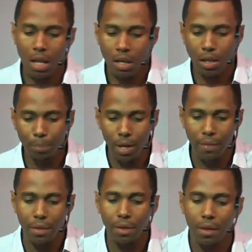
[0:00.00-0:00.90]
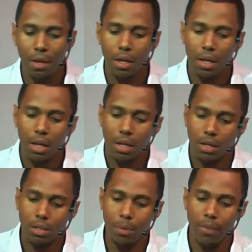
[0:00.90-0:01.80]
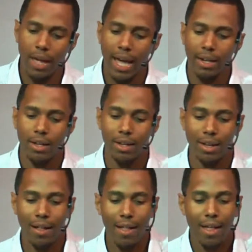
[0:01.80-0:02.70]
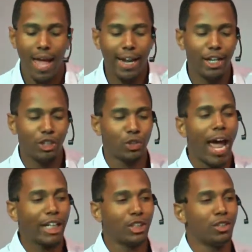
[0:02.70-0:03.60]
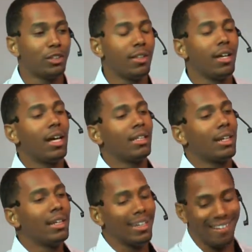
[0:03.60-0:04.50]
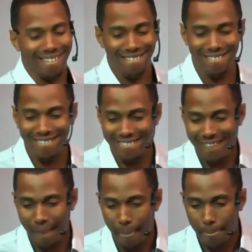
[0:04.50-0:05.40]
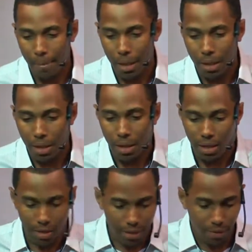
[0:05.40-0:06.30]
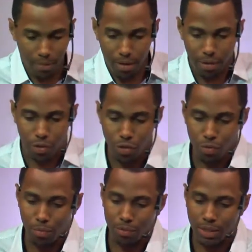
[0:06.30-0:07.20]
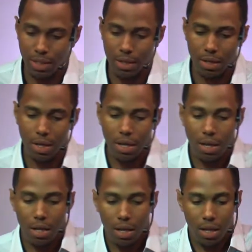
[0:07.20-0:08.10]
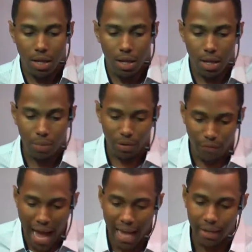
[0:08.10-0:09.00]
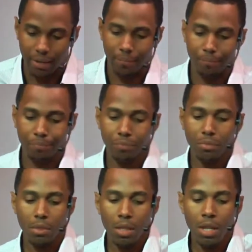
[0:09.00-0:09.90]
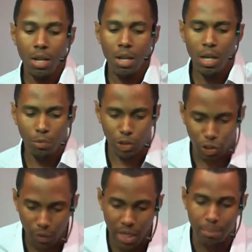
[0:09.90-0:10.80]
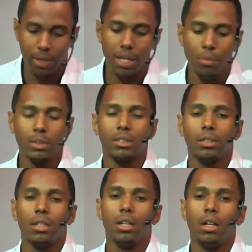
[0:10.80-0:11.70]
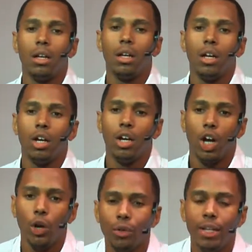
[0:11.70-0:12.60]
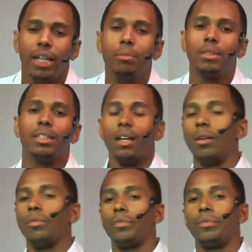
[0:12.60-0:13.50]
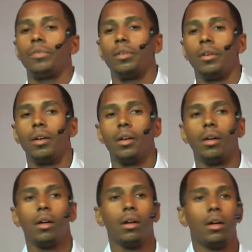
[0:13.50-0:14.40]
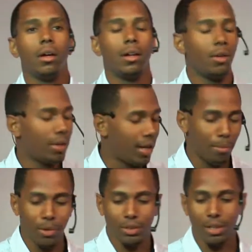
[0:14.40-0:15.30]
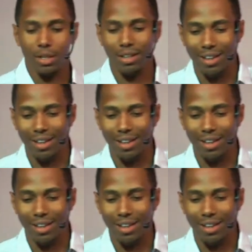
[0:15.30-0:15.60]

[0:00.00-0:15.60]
His brother, his brother had, a, had an attraction to the unclean. He lived among the tombs. He, he was violent. He was screaming. He was hurting himself. Lord have mercy.